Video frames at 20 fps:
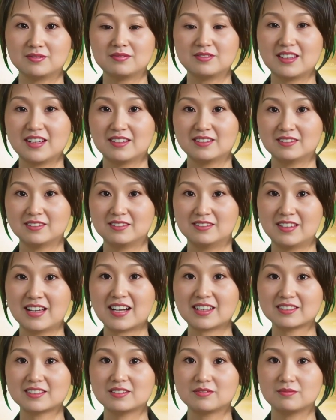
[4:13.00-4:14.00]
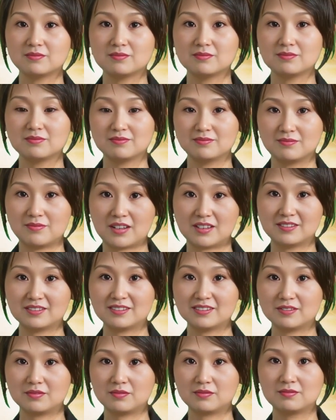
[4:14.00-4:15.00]
If Biantelegio
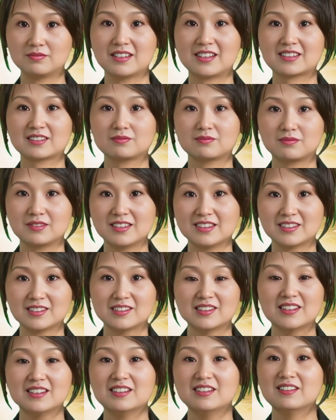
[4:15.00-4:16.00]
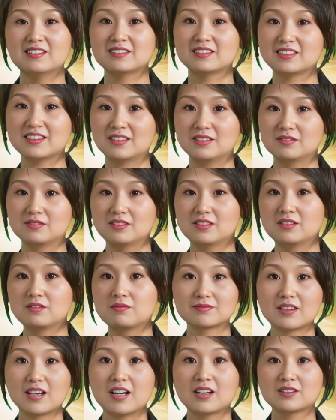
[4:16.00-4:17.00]
went to Cambodia for the interview,
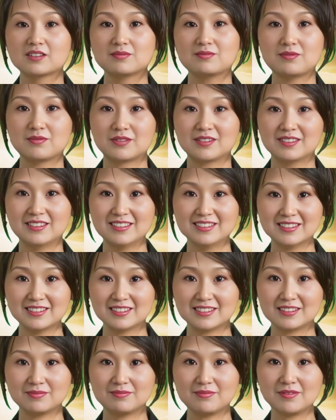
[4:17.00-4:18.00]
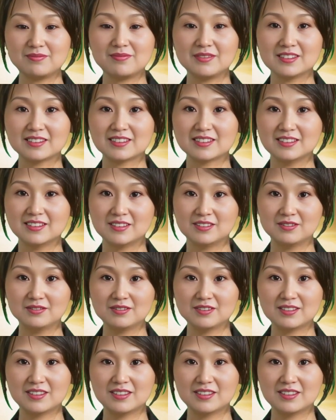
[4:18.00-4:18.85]
he would be kidnapped back to China.